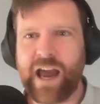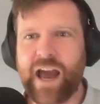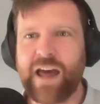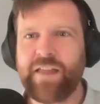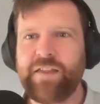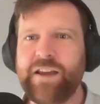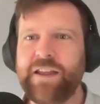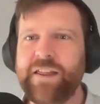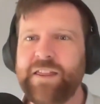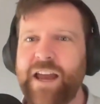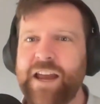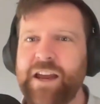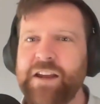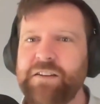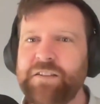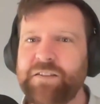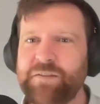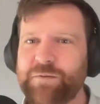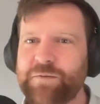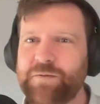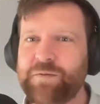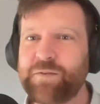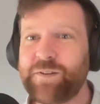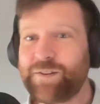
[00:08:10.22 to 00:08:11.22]
And then they
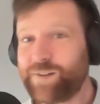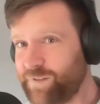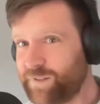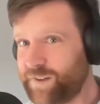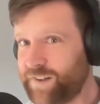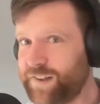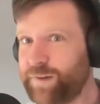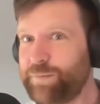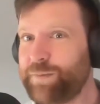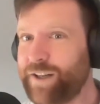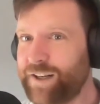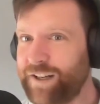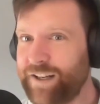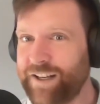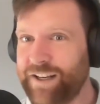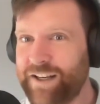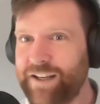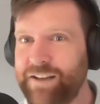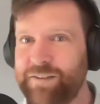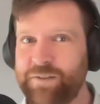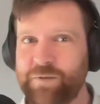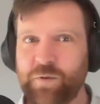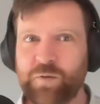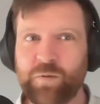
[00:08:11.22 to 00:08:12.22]

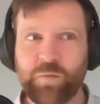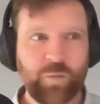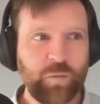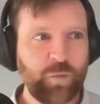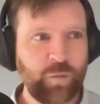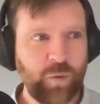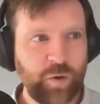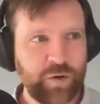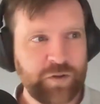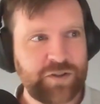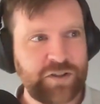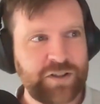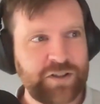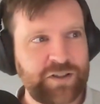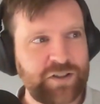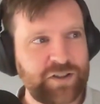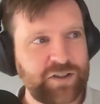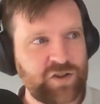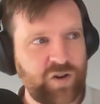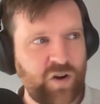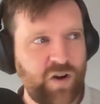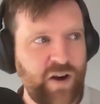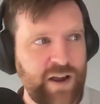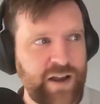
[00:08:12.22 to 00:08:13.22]
similarly wanted to
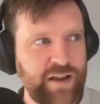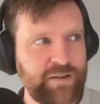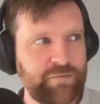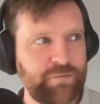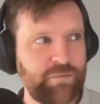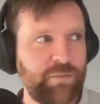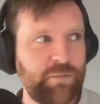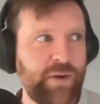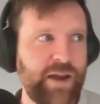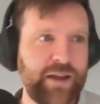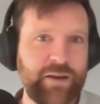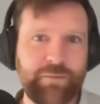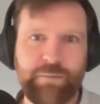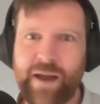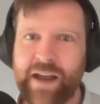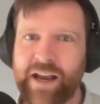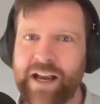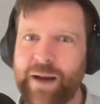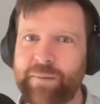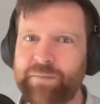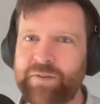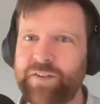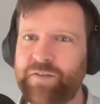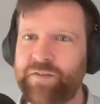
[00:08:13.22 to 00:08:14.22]
try and make
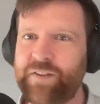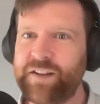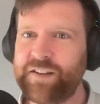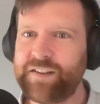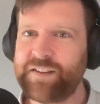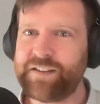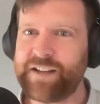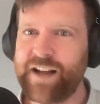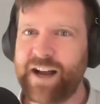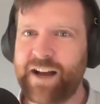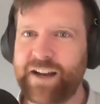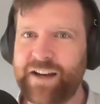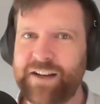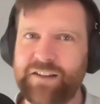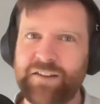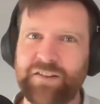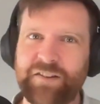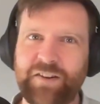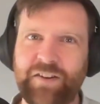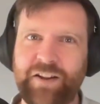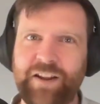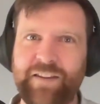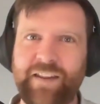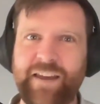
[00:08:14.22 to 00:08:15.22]
backups of this data
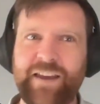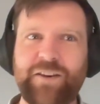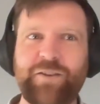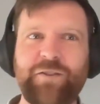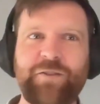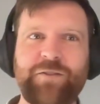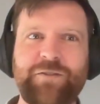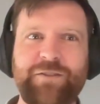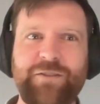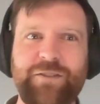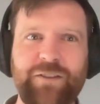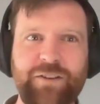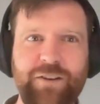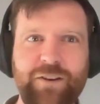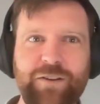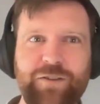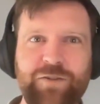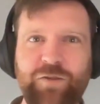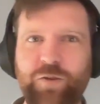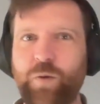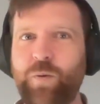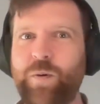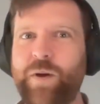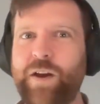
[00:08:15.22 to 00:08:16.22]
so that they could
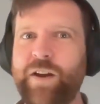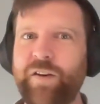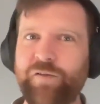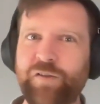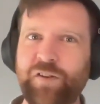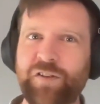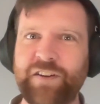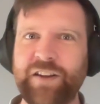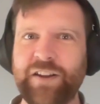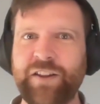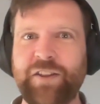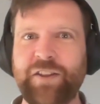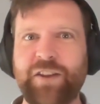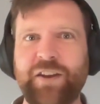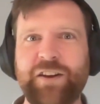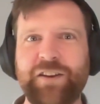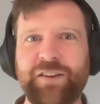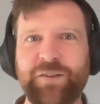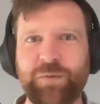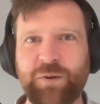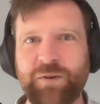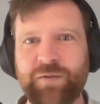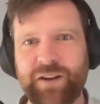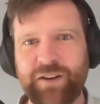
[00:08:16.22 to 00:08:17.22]
do interesting
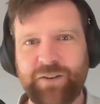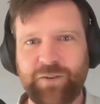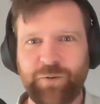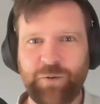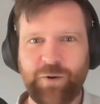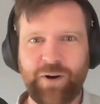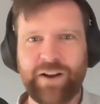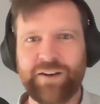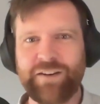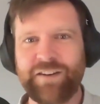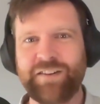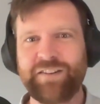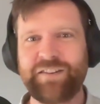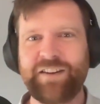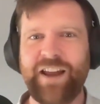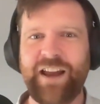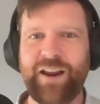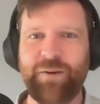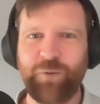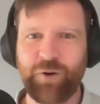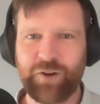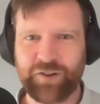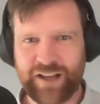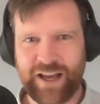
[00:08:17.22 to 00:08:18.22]
things with it or
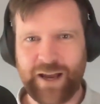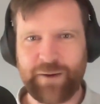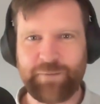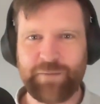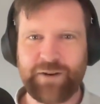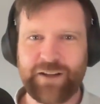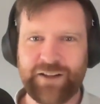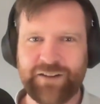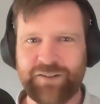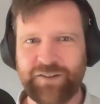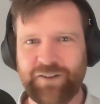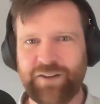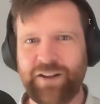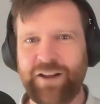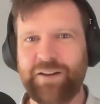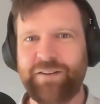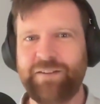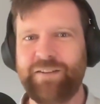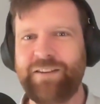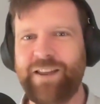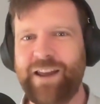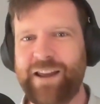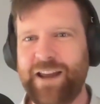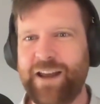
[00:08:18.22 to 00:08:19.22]
understand what's happening so that
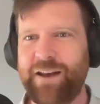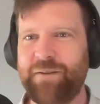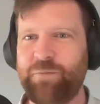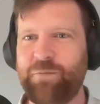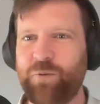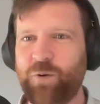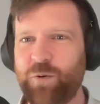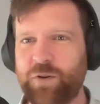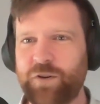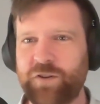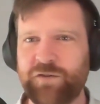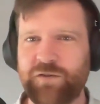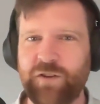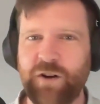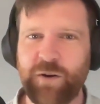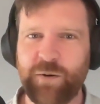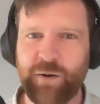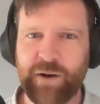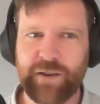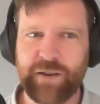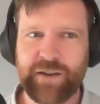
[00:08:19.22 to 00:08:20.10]
they had more control.